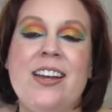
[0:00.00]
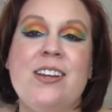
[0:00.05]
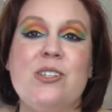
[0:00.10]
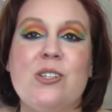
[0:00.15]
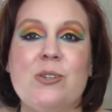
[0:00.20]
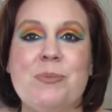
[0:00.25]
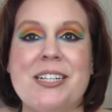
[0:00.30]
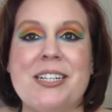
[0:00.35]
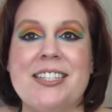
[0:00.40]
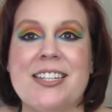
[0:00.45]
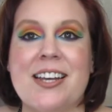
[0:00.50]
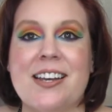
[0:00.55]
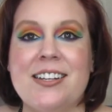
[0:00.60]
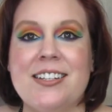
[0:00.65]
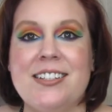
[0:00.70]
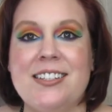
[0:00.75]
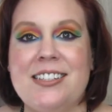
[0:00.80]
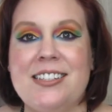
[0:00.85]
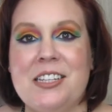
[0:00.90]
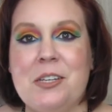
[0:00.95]
So I'm
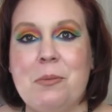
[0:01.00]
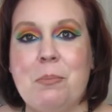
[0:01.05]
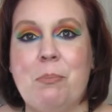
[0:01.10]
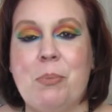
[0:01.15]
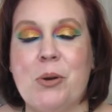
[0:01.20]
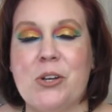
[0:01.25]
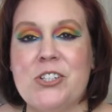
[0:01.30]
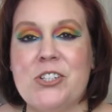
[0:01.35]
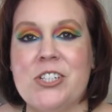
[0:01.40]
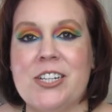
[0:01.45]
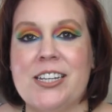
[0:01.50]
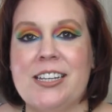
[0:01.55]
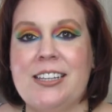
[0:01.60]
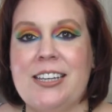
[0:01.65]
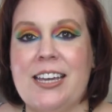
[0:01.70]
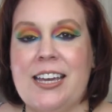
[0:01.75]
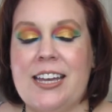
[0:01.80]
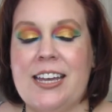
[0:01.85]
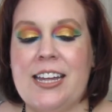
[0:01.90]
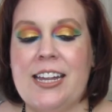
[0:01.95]
excited to see Bush
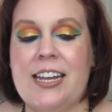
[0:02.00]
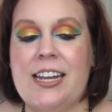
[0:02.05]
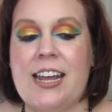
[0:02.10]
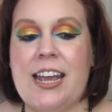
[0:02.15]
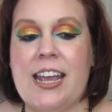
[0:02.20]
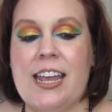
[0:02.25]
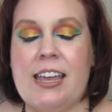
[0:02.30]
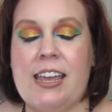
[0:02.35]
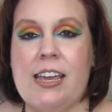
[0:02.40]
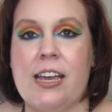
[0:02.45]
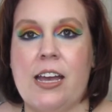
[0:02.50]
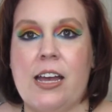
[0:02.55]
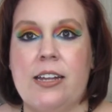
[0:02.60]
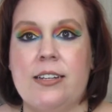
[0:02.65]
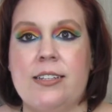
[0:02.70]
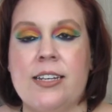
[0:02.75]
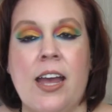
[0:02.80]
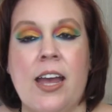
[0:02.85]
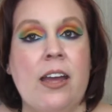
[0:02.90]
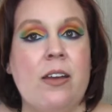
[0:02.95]
again,
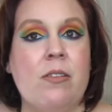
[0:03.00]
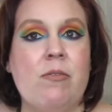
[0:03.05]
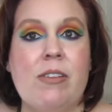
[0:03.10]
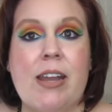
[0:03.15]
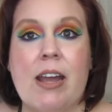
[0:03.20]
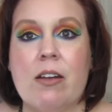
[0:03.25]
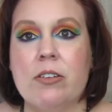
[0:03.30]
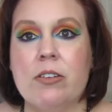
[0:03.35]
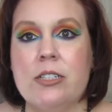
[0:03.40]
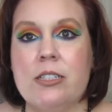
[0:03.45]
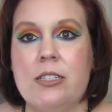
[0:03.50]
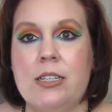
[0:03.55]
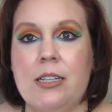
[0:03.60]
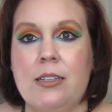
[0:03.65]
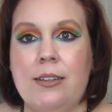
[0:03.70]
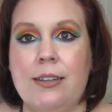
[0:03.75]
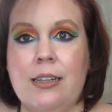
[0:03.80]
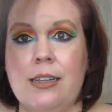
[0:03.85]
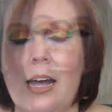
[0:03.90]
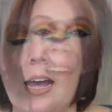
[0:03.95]
and never
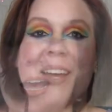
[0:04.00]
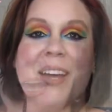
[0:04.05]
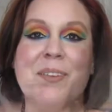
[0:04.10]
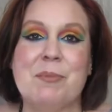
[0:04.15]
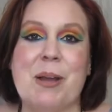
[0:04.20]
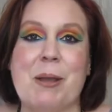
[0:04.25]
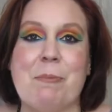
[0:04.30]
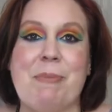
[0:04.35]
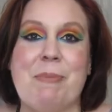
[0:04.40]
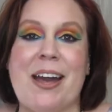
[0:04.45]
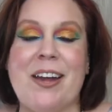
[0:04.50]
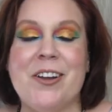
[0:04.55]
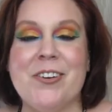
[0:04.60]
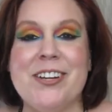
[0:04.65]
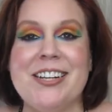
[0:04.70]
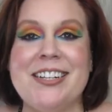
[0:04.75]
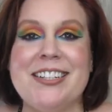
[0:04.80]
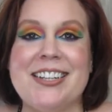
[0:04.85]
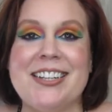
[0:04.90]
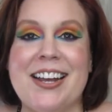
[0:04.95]
seen live. My
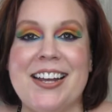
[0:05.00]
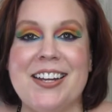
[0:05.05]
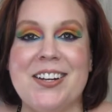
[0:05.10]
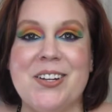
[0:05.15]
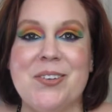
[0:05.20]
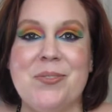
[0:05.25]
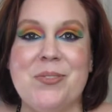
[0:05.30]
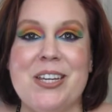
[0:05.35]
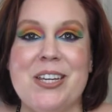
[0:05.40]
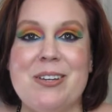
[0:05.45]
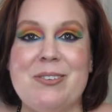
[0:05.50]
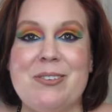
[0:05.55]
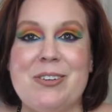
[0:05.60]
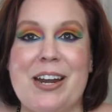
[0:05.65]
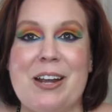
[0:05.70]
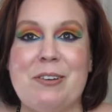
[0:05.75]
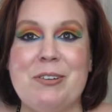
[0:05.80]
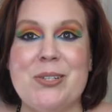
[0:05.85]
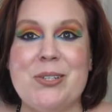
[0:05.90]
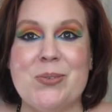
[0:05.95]
battery died on me when
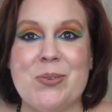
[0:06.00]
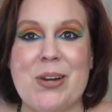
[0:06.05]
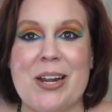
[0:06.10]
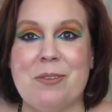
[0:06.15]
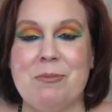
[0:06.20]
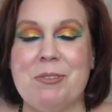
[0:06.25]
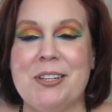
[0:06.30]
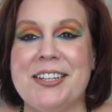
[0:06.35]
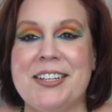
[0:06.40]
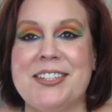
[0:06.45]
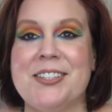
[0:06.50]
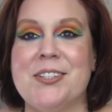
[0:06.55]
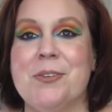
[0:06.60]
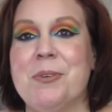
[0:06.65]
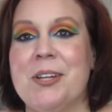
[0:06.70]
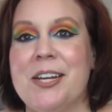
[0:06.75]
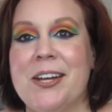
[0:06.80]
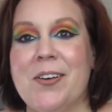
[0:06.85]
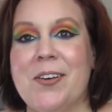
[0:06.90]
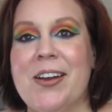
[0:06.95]
I was rambling, so I'm
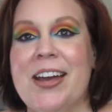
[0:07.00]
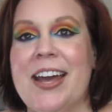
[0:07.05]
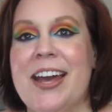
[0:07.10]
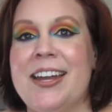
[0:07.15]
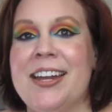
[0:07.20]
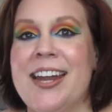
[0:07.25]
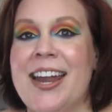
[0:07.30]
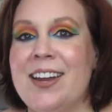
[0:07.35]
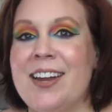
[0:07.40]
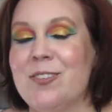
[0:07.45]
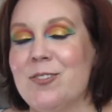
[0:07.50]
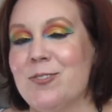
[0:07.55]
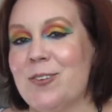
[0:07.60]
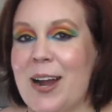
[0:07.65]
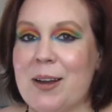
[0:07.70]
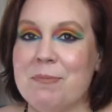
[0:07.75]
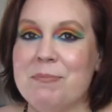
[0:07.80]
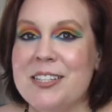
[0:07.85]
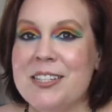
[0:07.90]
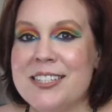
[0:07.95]
gonna go ahead and
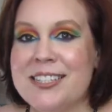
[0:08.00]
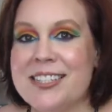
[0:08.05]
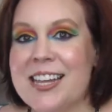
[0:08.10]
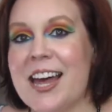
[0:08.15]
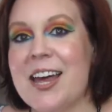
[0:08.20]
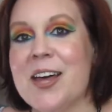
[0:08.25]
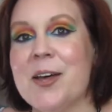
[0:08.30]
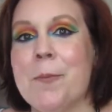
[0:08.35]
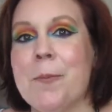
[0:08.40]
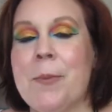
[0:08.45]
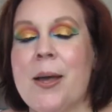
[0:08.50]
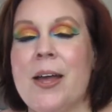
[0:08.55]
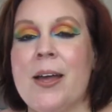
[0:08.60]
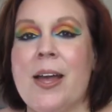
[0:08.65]
wrap this up.